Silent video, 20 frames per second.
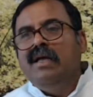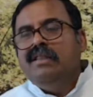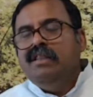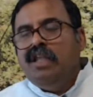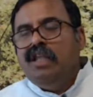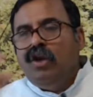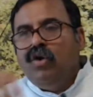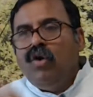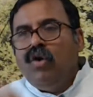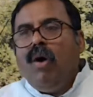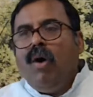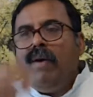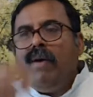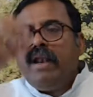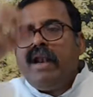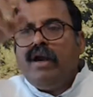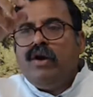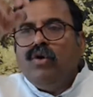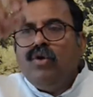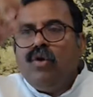The knower
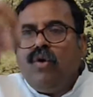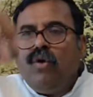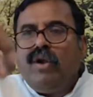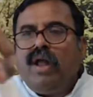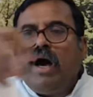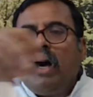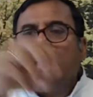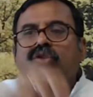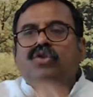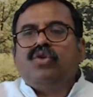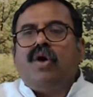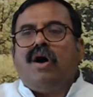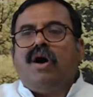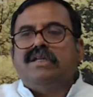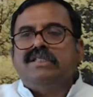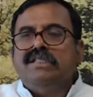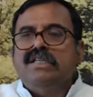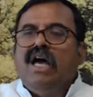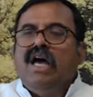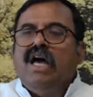and known are
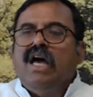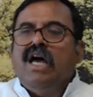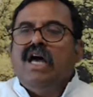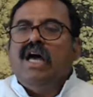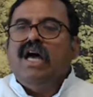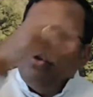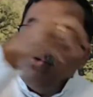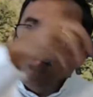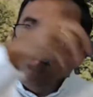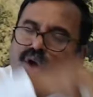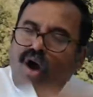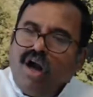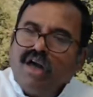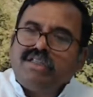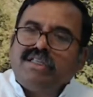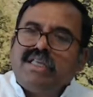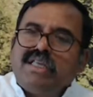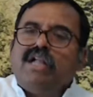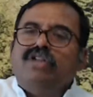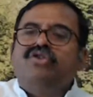thoughts, and
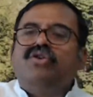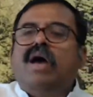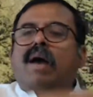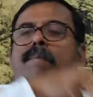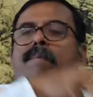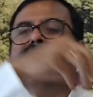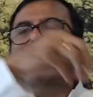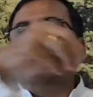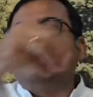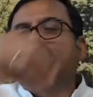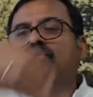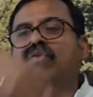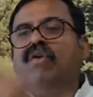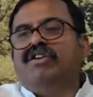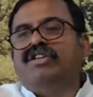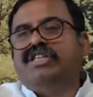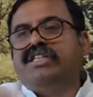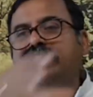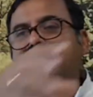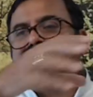thoughts are also appearing in
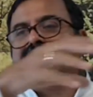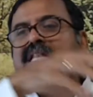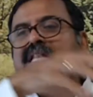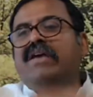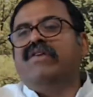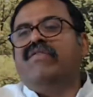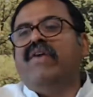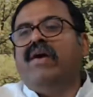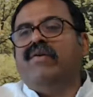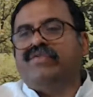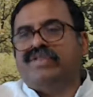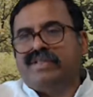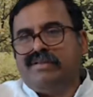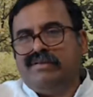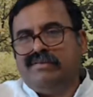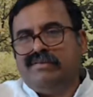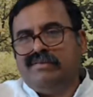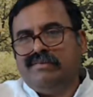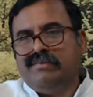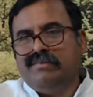consciousness like waves.